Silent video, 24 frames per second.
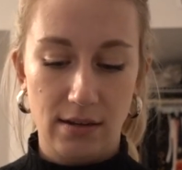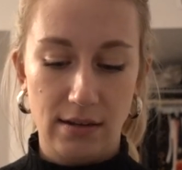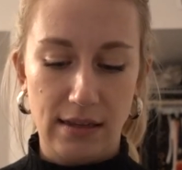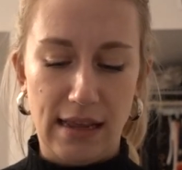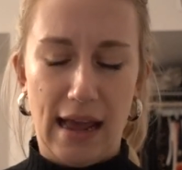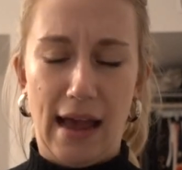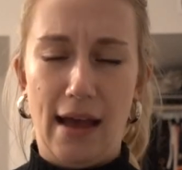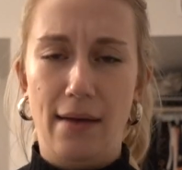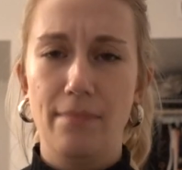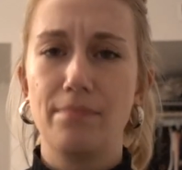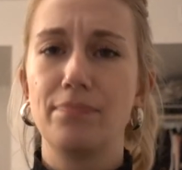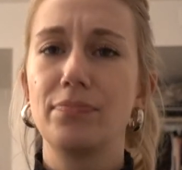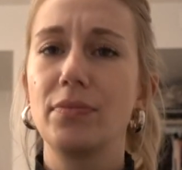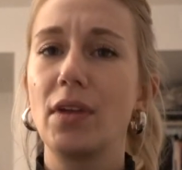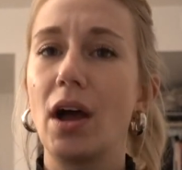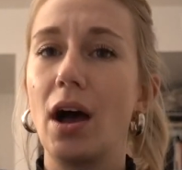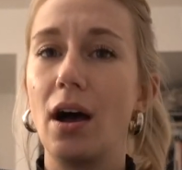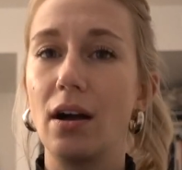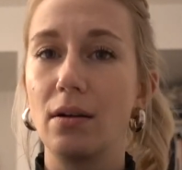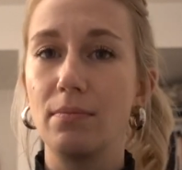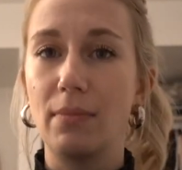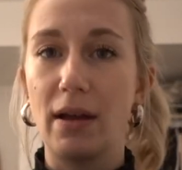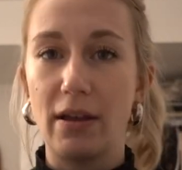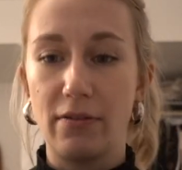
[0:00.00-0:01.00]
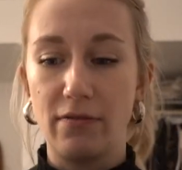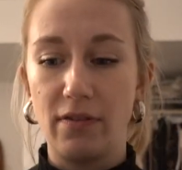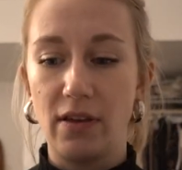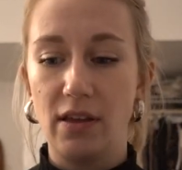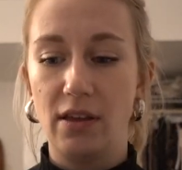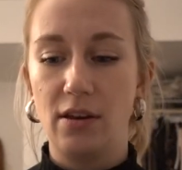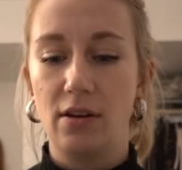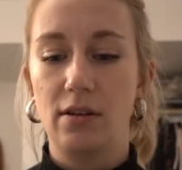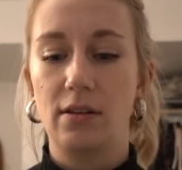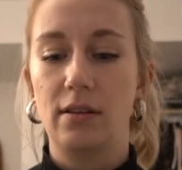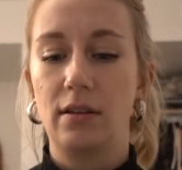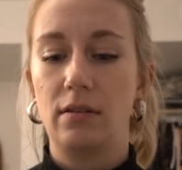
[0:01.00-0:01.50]
yeah, hug my
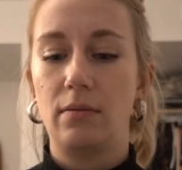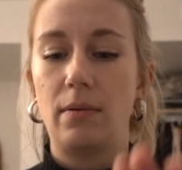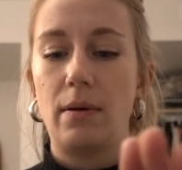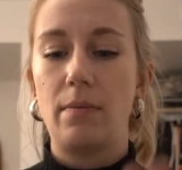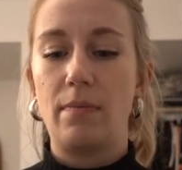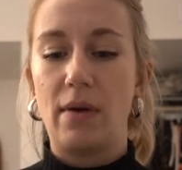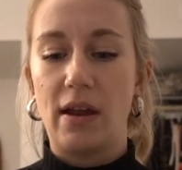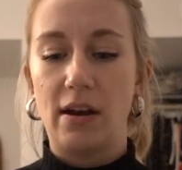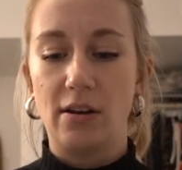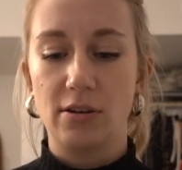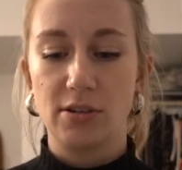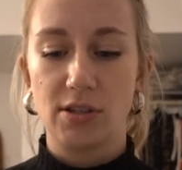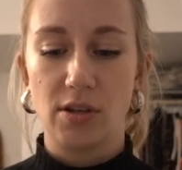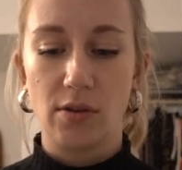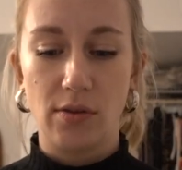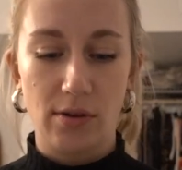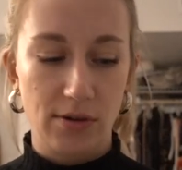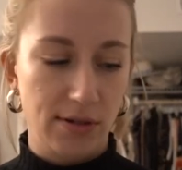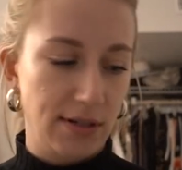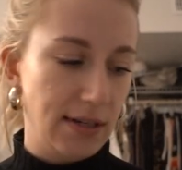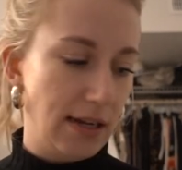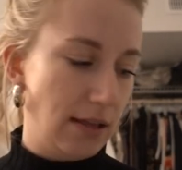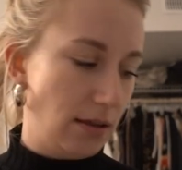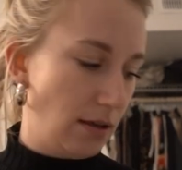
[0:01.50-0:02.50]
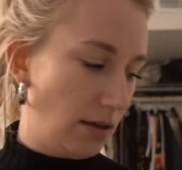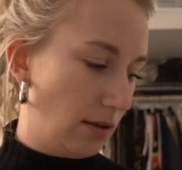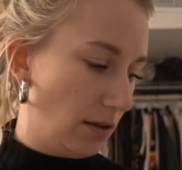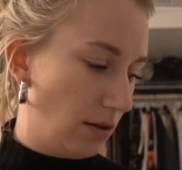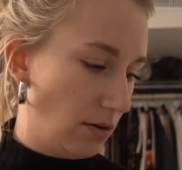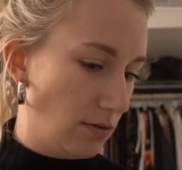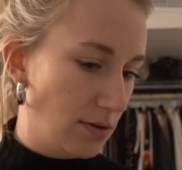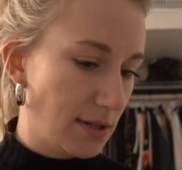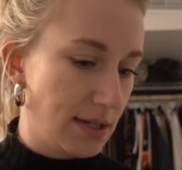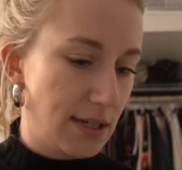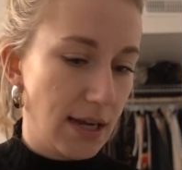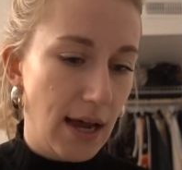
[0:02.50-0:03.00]
figure a little bit better so there's nothing
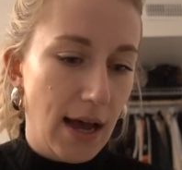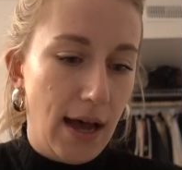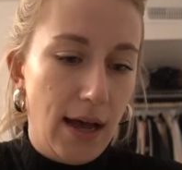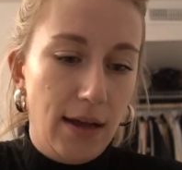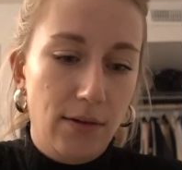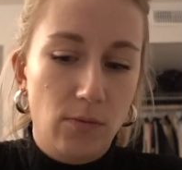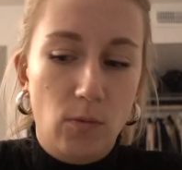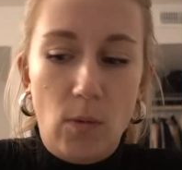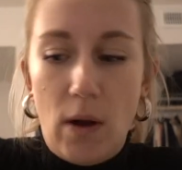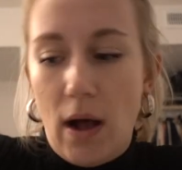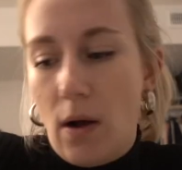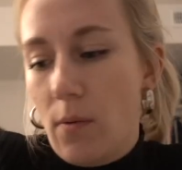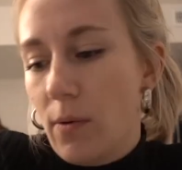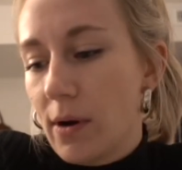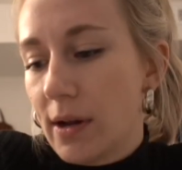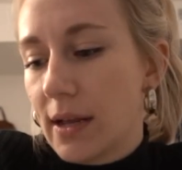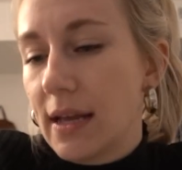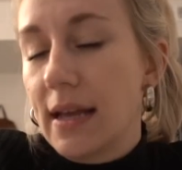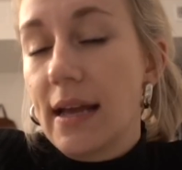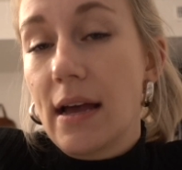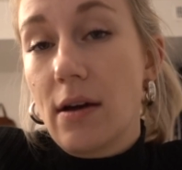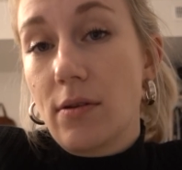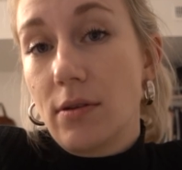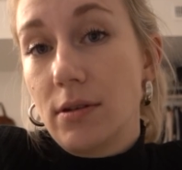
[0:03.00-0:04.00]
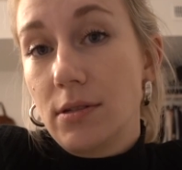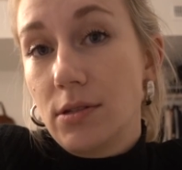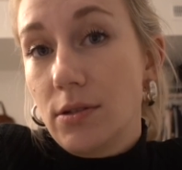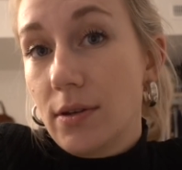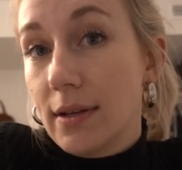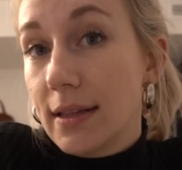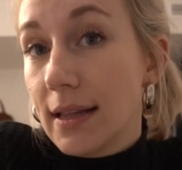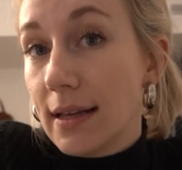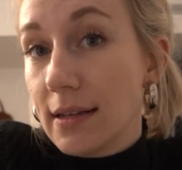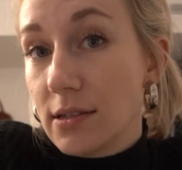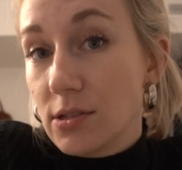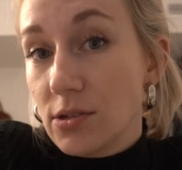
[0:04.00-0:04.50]
loose uh, while working out and
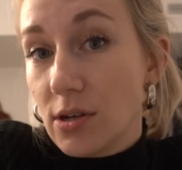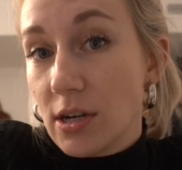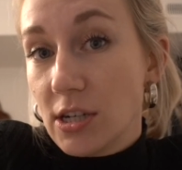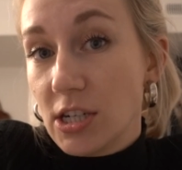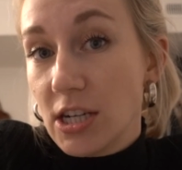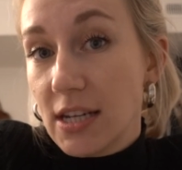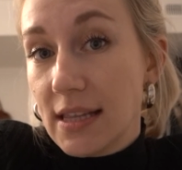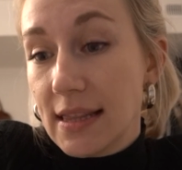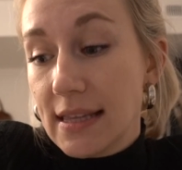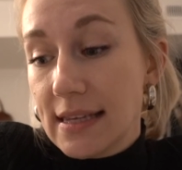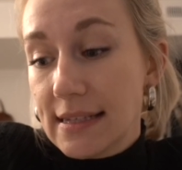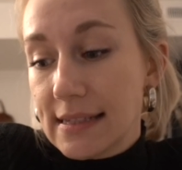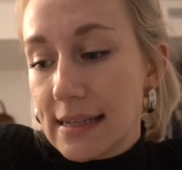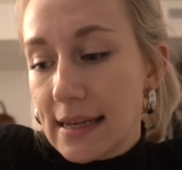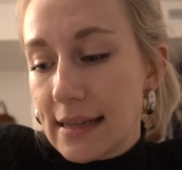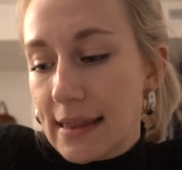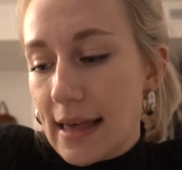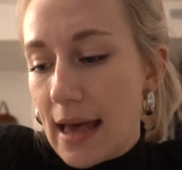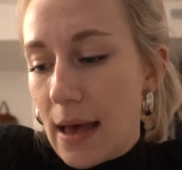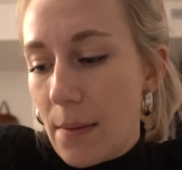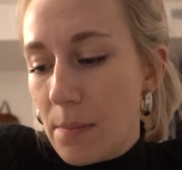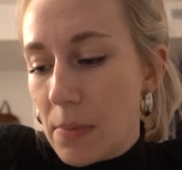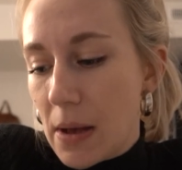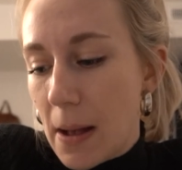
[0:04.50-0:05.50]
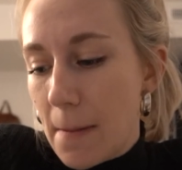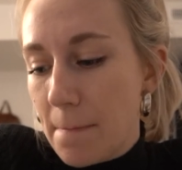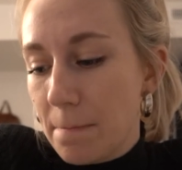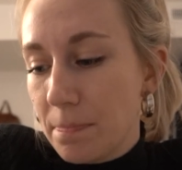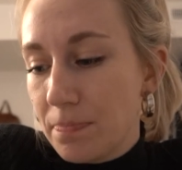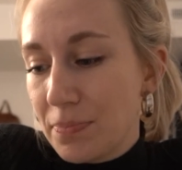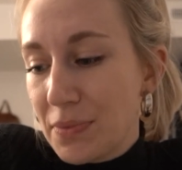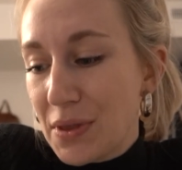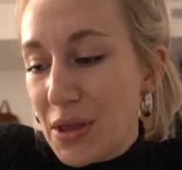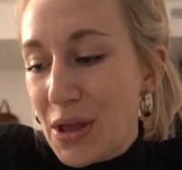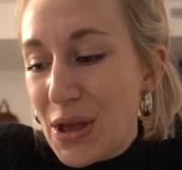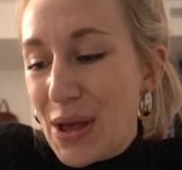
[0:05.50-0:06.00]
doing like stretching and things like that, but
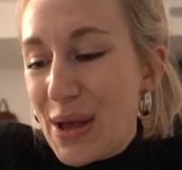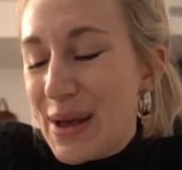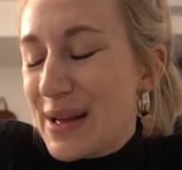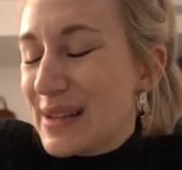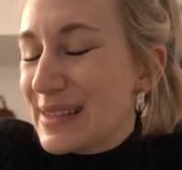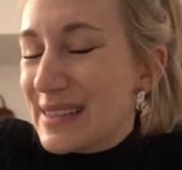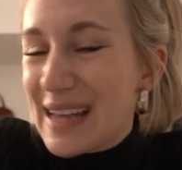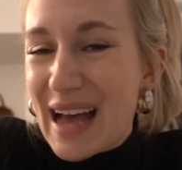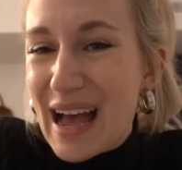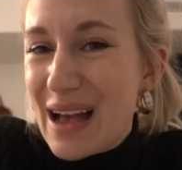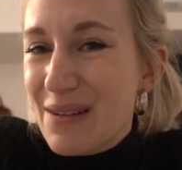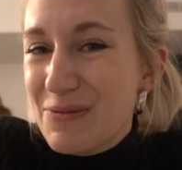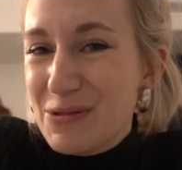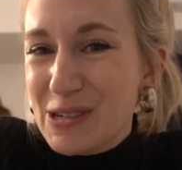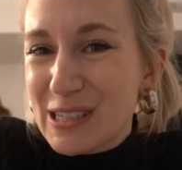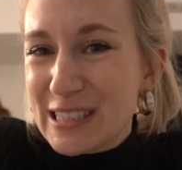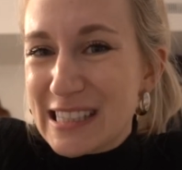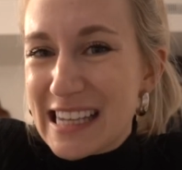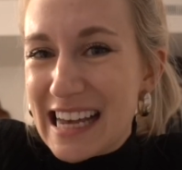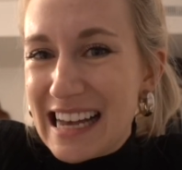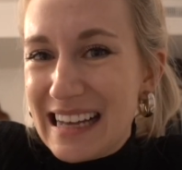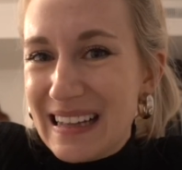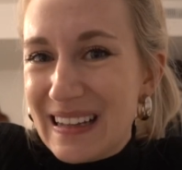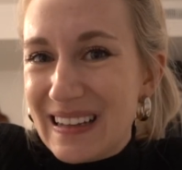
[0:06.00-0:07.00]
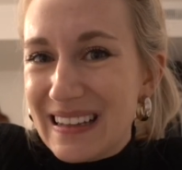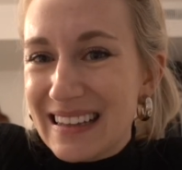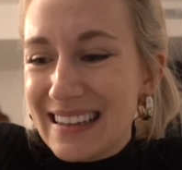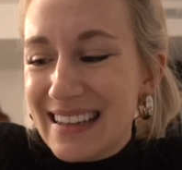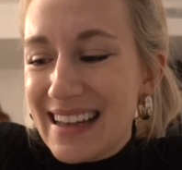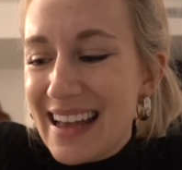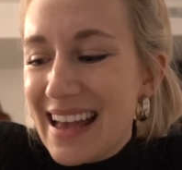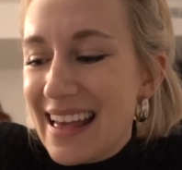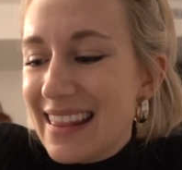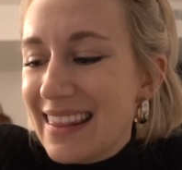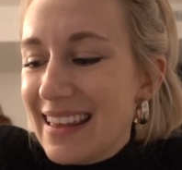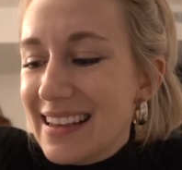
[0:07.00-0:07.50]
time will tell.
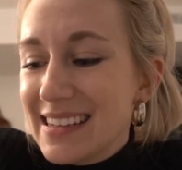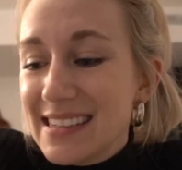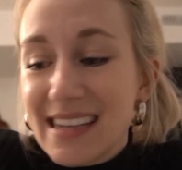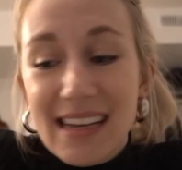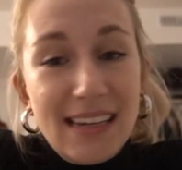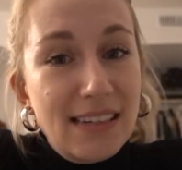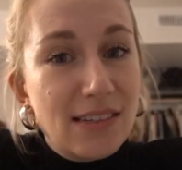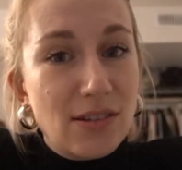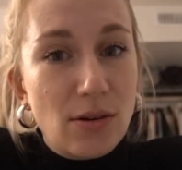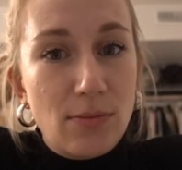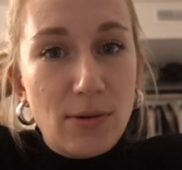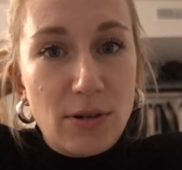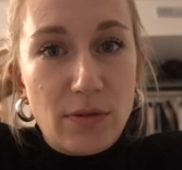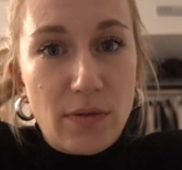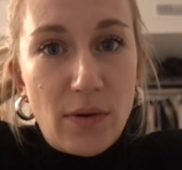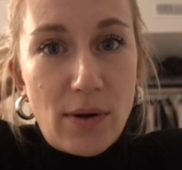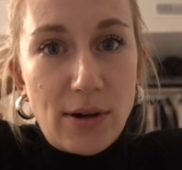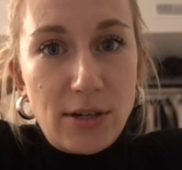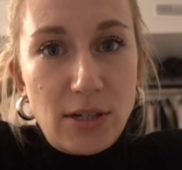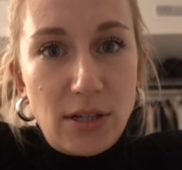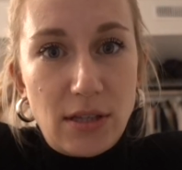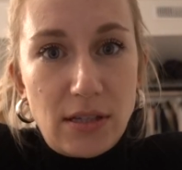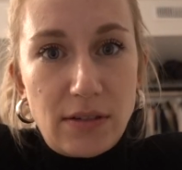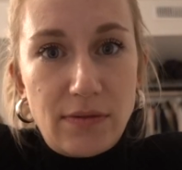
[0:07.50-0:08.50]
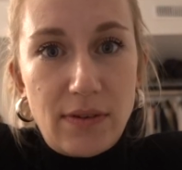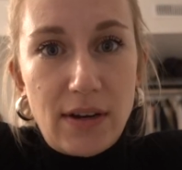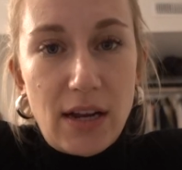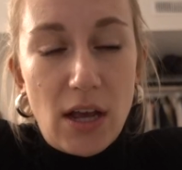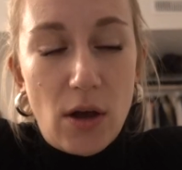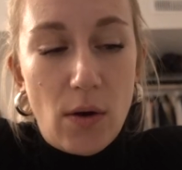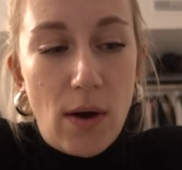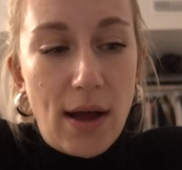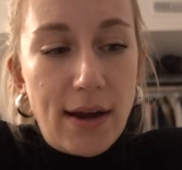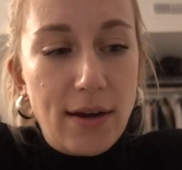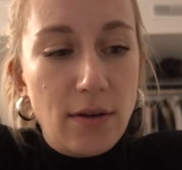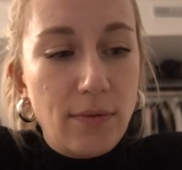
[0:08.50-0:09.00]
Thanks guys so much for watching this
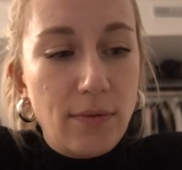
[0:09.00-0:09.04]
video. I